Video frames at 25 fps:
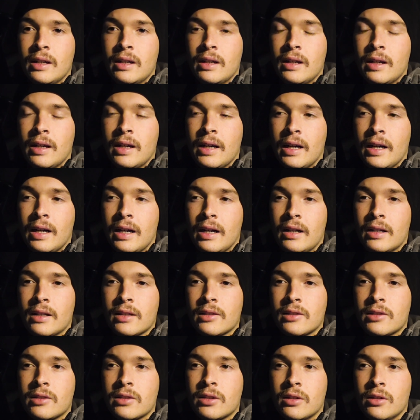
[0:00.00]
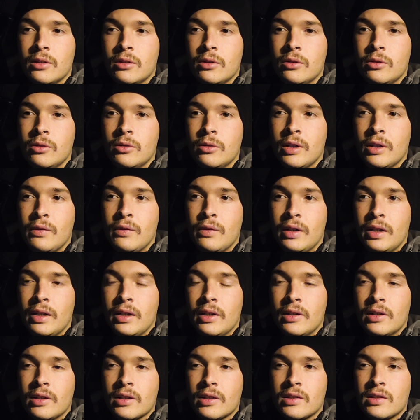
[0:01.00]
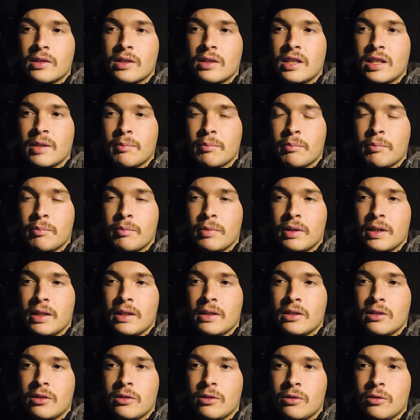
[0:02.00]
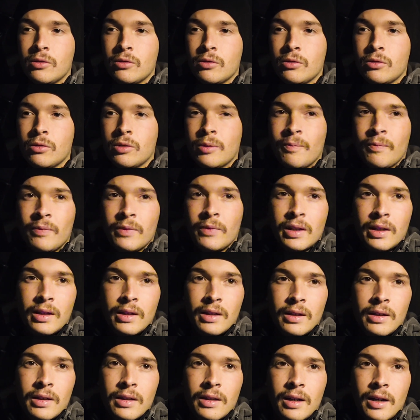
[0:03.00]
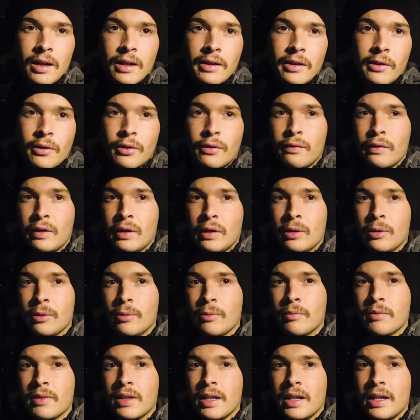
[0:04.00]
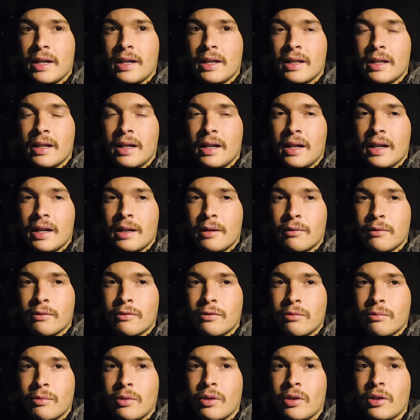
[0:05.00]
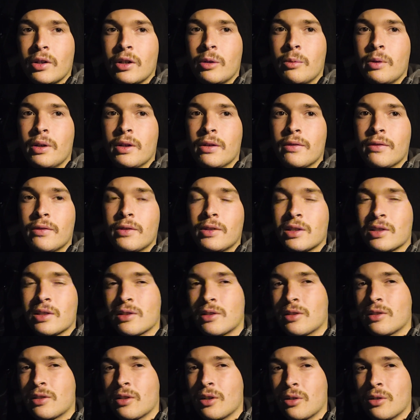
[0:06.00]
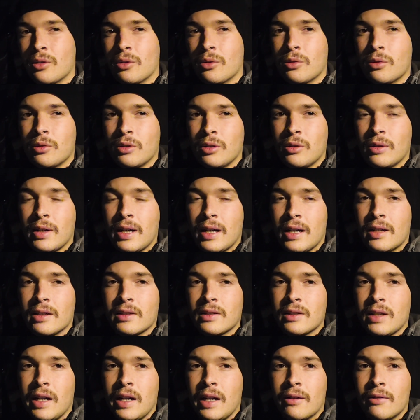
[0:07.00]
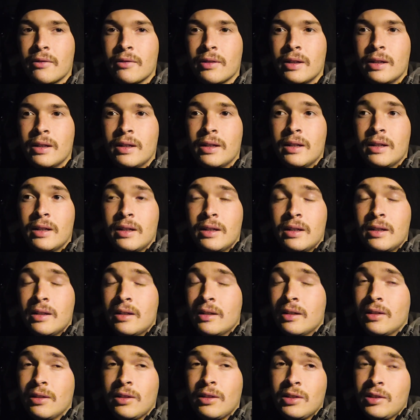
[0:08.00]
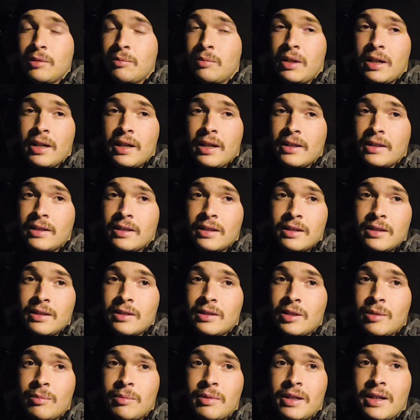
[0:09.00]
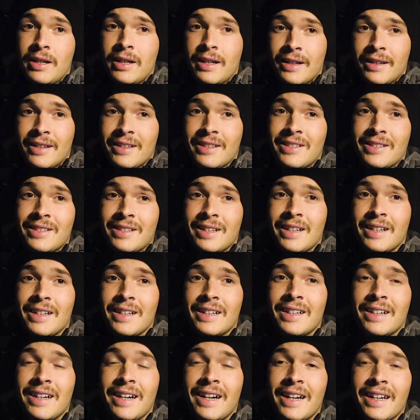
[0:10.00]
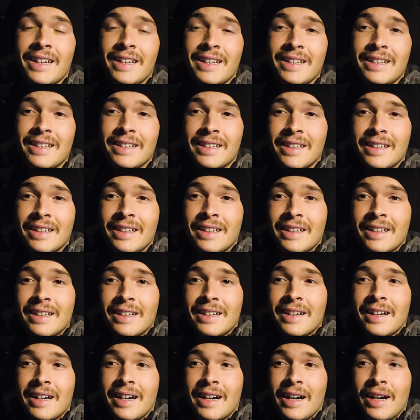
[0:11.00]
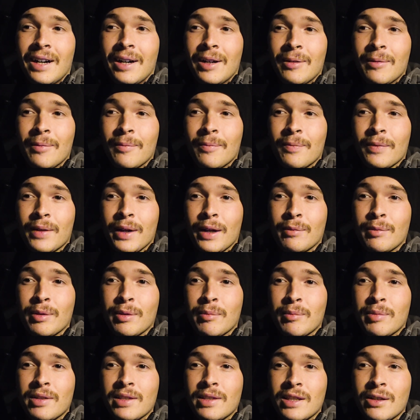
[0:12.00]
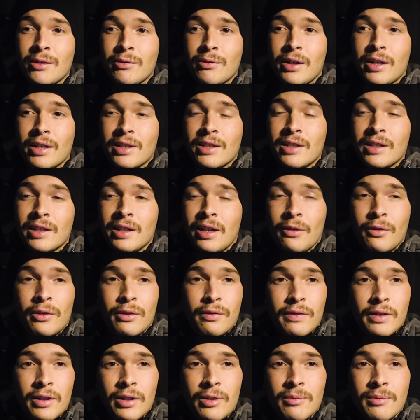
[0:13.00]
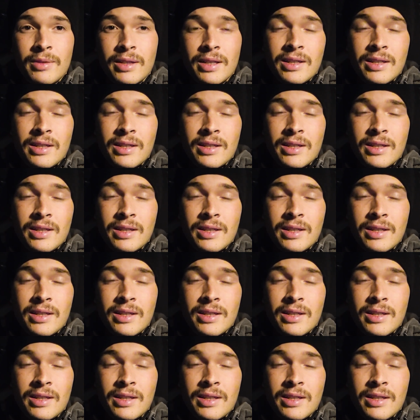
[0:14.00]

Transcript: So I figured just to dip into another film that I'm familiar with, just so you guys have just some content, just to be honest. I've been busy watching other films.